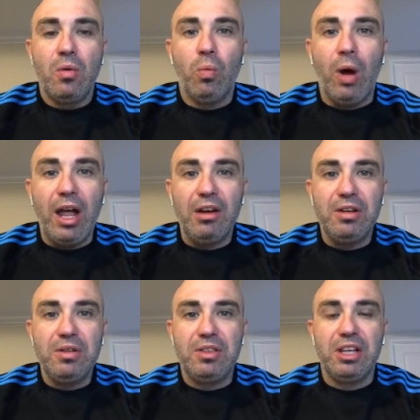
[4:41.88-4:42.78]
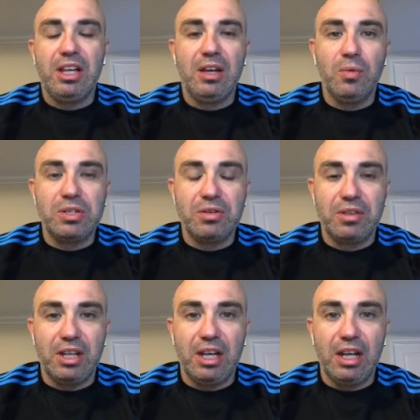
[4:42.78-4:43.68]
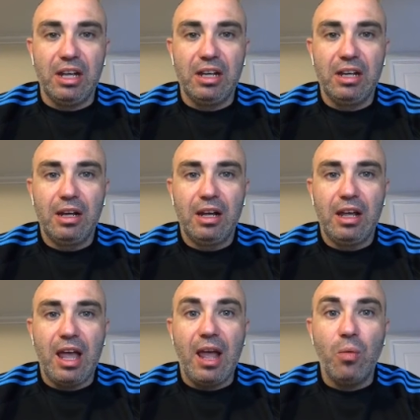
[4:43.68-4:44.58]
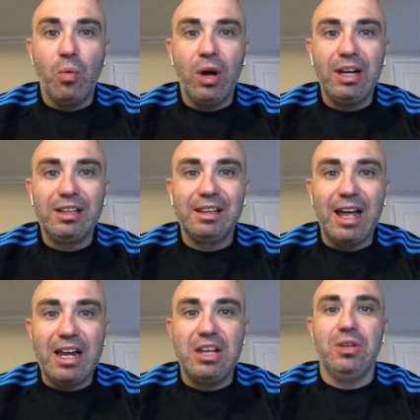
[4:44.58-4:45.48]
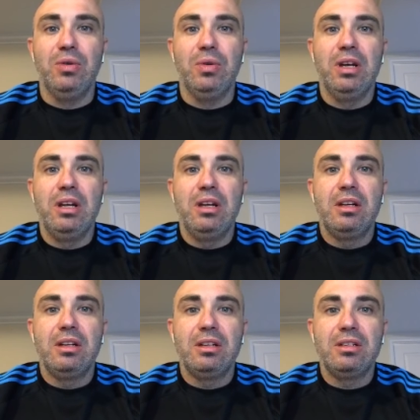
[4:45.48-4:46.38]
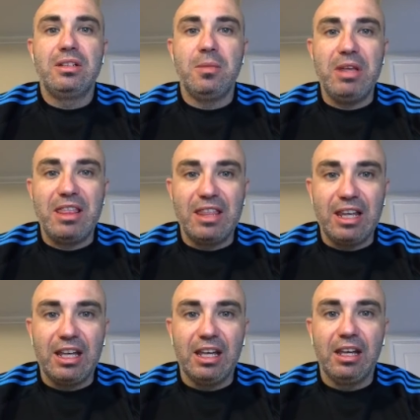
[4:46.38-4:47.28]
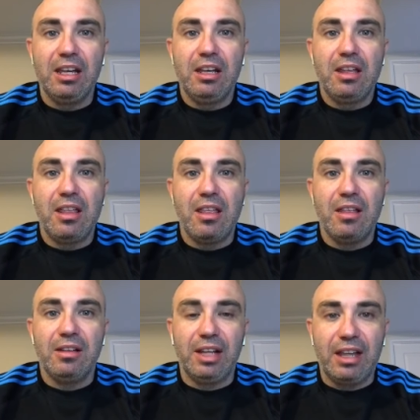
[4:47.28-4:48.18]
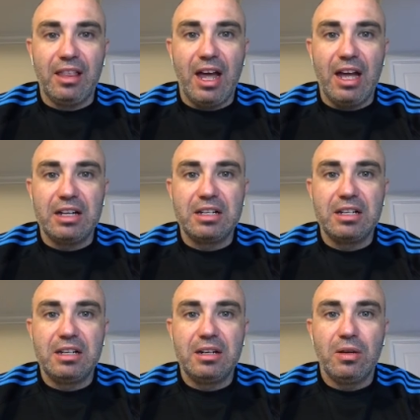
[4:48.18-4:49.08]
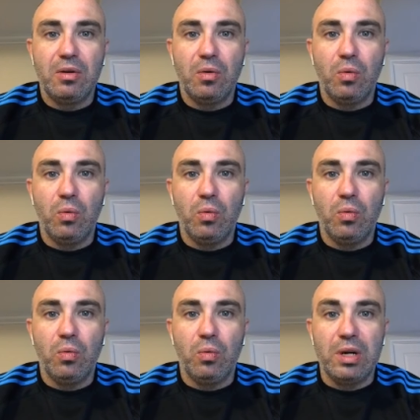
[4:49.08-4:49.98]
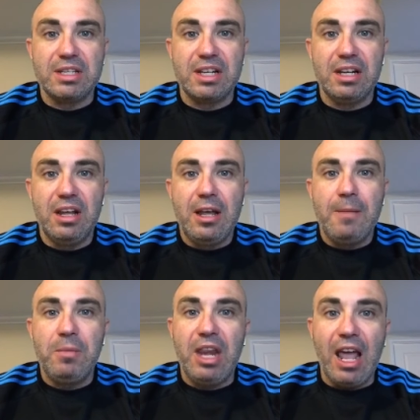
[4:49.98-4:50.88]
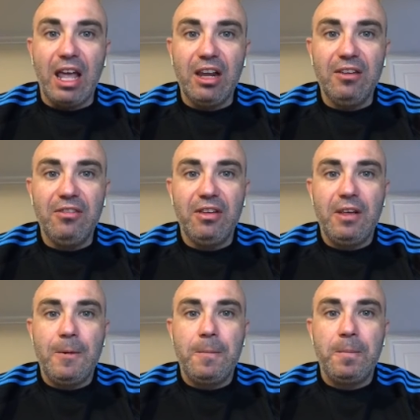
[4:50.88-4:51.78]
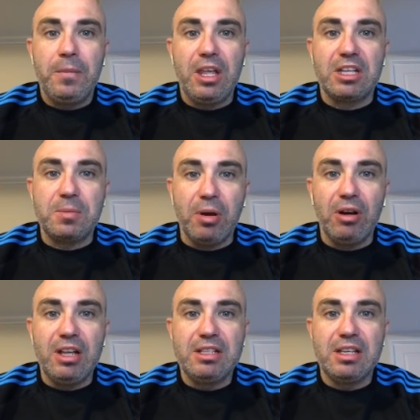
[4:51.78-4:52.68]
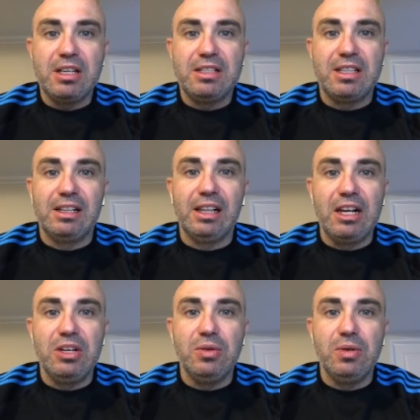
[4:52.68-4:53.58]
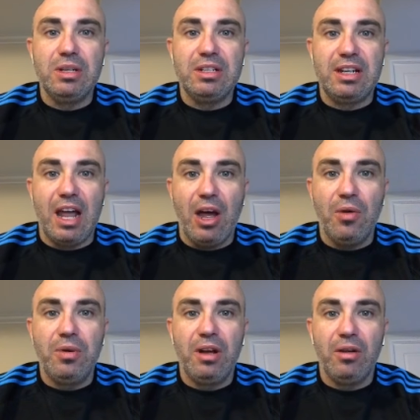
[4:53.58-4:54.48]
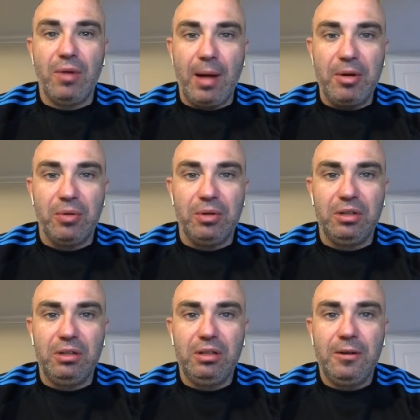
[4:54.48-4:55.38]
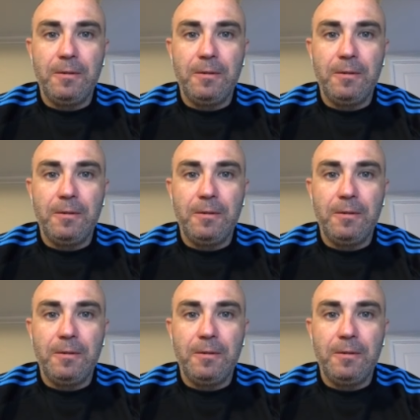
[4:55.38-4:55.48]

Why are you thinking what you're thinking? And what led you to be thinking like that? Was it negative experiences that led you down a rabbit hole?